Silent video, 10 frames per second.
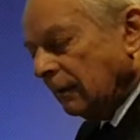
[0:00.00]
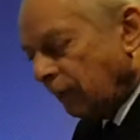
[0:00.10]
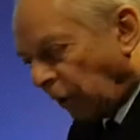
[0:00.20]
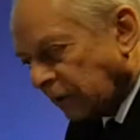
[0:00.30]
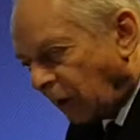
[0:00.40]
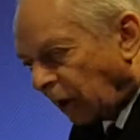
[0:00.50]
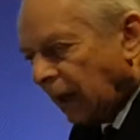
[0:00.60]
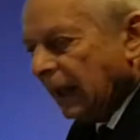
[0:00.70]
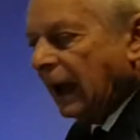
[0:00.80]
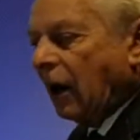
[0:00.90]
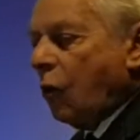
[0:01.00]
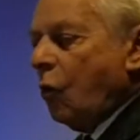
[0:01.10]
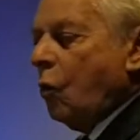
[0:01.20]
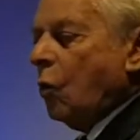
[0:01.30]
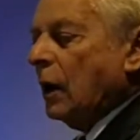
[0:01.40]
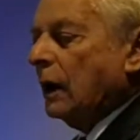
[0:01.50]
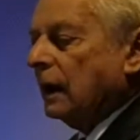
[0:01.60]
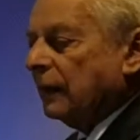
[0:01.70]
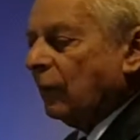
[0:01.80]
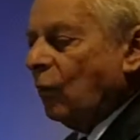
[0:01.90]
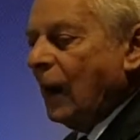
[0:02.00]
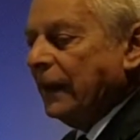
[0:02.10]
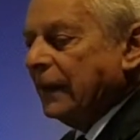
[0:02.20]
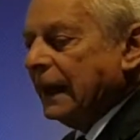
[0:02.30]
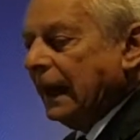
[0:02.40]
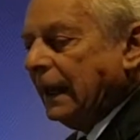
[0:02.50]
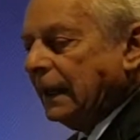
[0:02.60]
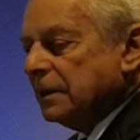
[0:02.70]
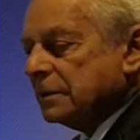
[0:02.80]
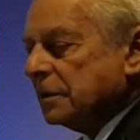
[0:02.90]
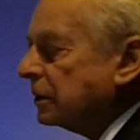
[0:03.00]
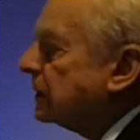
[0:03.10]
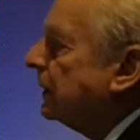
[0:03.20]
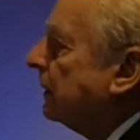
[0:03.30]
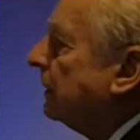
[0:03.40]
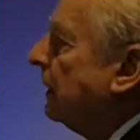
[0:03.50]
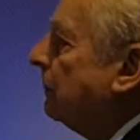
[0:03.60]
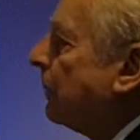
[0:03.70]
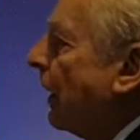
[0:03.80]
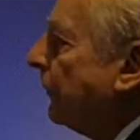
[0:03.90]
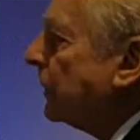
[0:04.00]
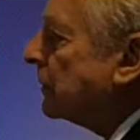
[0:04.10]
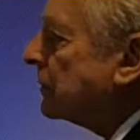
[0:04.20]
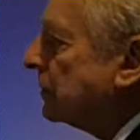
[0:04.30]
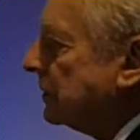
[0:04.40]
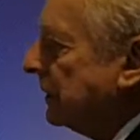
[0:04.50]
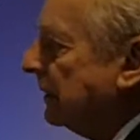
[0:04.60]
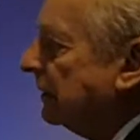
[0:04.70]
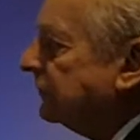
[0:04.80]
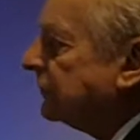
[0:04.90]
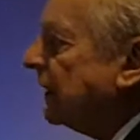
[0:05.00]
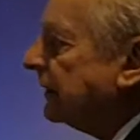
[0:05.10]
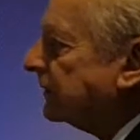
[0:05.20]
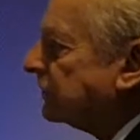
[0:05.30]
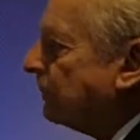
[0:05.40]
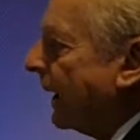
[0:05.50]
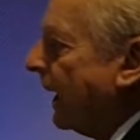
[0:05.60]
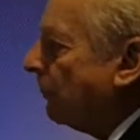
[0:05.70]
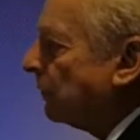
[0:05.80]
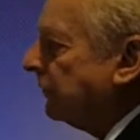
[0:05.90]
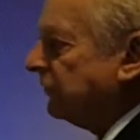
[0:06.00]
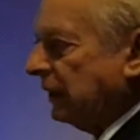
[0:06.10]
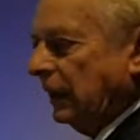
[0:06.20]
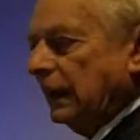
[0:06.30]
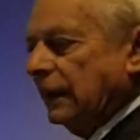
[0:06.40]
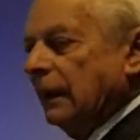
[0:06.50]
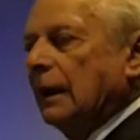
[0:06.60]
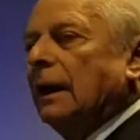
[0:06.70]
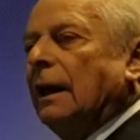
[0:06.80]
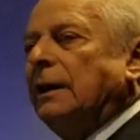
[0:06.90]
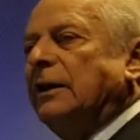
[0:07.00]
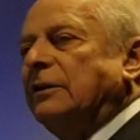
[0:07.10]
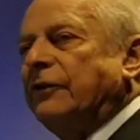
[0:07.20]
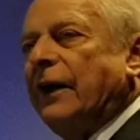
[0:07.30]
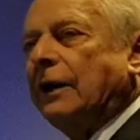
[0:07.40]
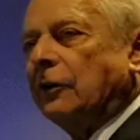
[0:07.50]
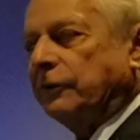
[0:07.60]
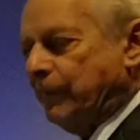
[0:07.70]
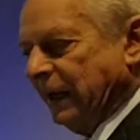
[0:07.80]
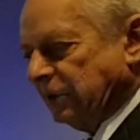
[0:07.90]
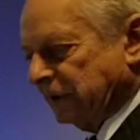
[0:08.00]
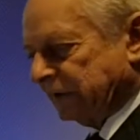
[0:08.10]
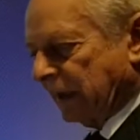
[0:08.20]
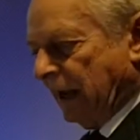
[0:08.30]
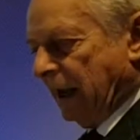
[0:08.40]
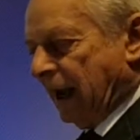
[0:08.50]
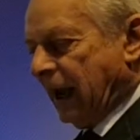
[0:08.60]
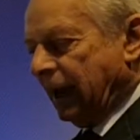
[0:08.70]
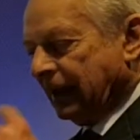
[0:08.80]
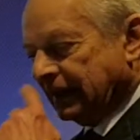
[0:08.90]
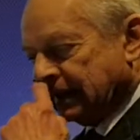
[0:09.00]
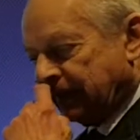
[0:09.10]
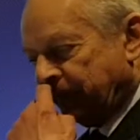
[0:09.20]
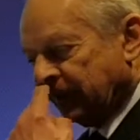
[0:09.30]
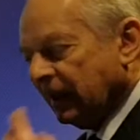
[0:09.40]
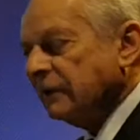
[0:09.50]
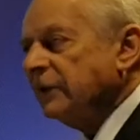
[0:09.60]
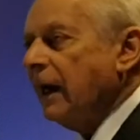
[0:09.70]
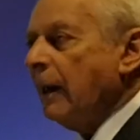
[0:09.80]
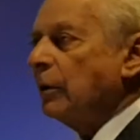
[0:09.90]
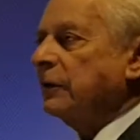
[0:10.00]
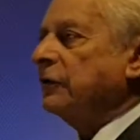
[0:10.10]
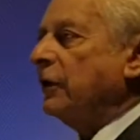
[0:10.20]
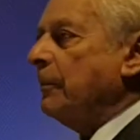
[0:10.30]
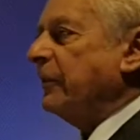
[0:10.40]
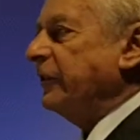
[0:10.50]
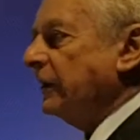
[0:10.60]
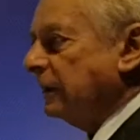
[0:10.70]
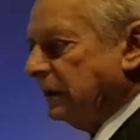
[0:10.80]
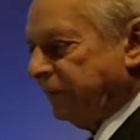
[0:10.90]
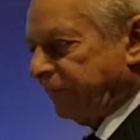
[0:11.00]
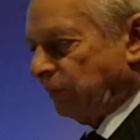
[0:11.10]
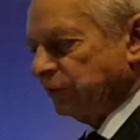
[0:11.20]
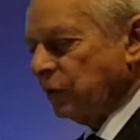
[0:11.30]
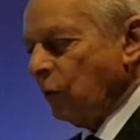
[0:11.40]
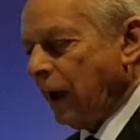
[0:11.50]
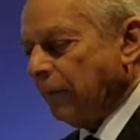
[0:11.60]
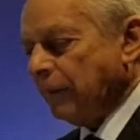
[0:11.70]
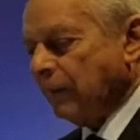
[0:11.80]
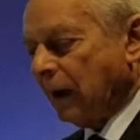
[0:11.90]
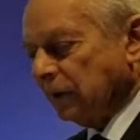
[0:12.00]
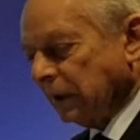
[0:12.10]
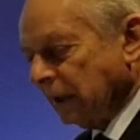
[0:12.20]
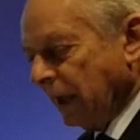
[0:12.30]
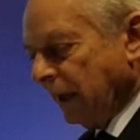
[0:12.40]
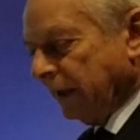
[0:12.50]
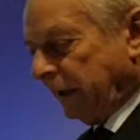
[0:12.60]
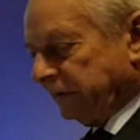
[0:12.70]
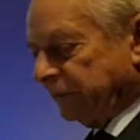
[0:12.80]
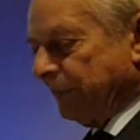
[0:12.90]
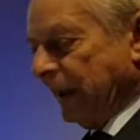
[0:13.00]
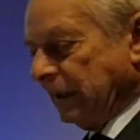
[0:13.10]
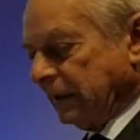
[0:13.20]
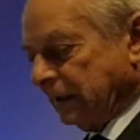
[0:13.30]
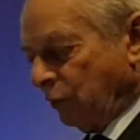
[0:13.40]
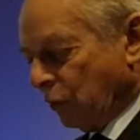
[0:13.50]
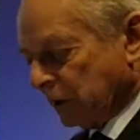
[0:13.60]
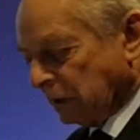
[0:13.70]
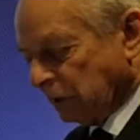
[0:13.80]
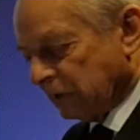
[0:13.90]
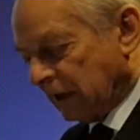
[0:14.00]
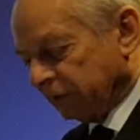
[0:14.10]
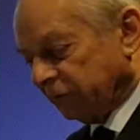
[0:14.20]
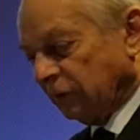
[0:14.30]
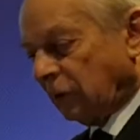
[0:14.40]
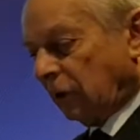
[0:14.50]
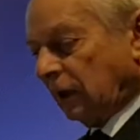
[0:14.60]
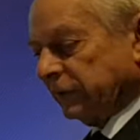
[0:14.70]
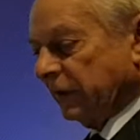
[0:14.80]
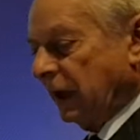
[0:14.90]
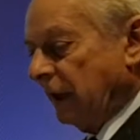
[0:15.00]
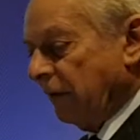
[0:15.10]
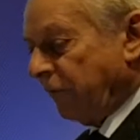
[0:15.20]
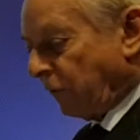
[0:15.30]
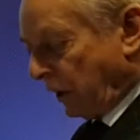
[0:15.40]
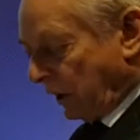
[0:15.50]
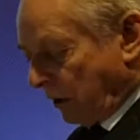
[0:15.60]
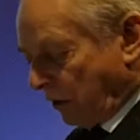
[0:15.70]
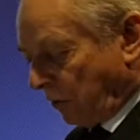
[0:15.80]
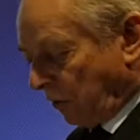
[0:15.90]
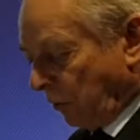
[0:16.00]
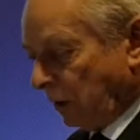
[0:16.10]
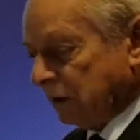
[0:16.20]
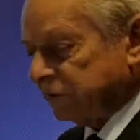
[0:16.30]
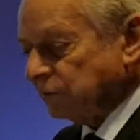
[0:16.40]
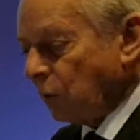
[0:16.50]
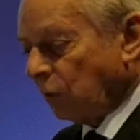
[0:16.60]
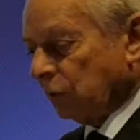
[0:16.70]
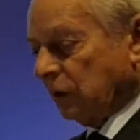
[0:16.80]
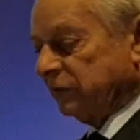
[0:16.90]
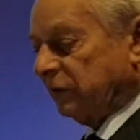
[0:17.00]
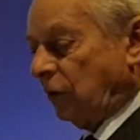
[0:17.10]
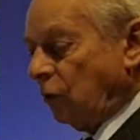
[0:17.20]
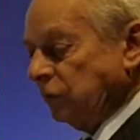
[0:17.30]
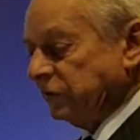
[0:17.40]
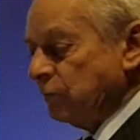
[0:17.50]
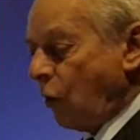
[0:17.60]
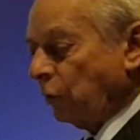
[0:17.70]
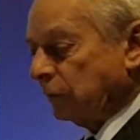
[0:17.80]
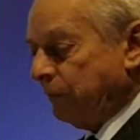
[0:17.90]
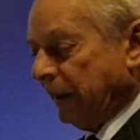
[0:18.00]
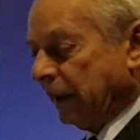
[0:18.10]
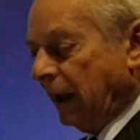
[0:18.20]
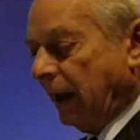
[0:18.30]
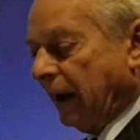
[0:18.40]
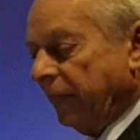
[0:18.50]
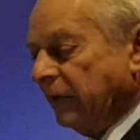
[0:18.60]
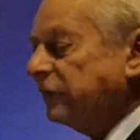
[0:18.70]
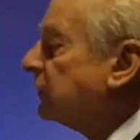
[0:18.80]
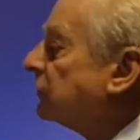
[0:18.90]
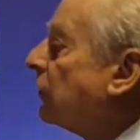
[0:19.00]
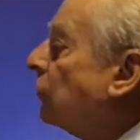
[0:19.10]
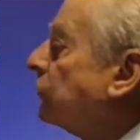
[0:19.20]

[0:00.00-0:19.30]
Baltimore, who one day he implanted 30 stents by Abbott's in his various patients, and Abbott's representative was so happy about it, he spent more than $2,000 for a whole slow smoked pig. And this is a slow